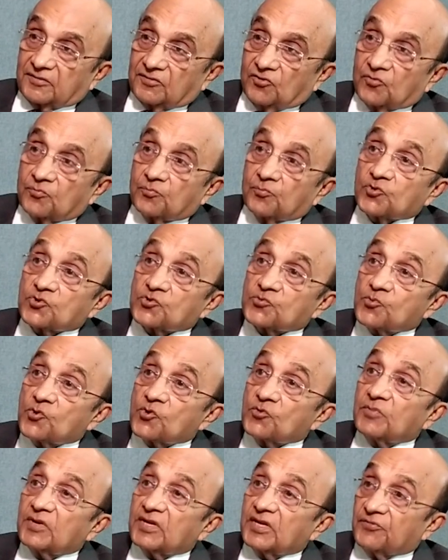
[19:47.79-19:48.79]
or
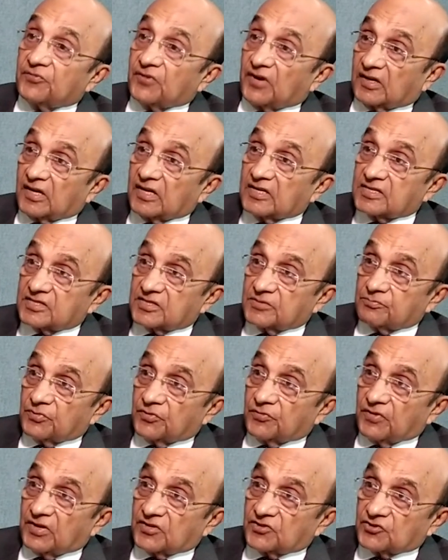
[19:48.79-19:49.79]
postponement, if I can't say
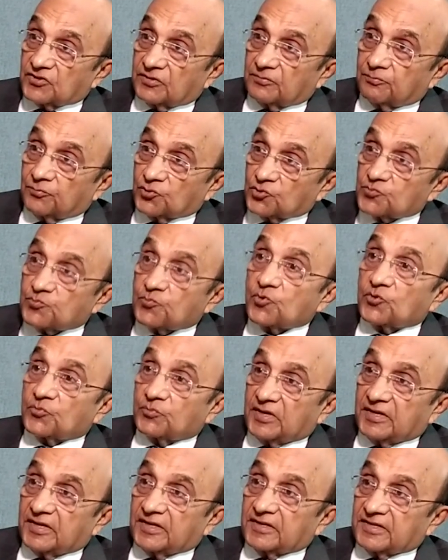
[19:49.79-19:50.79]
prevention,
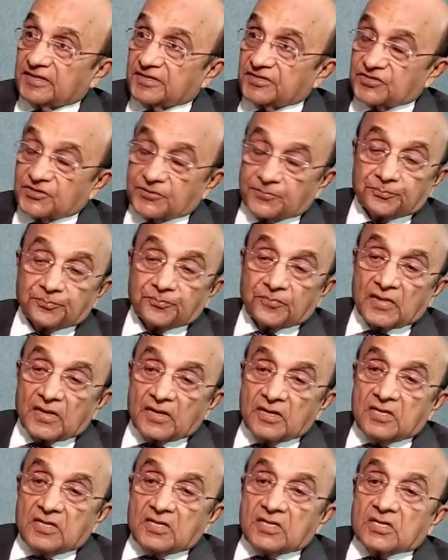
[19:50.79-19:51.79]
postponement at least.
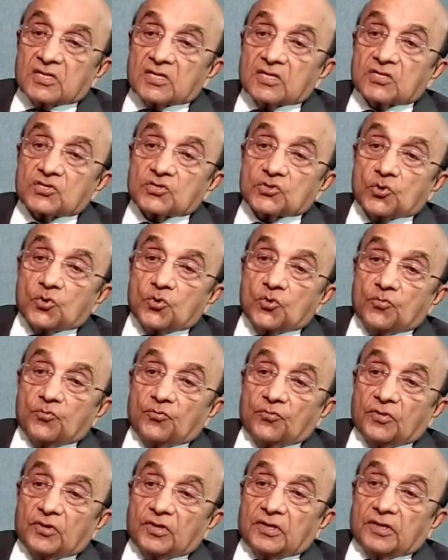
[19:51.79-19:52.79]
So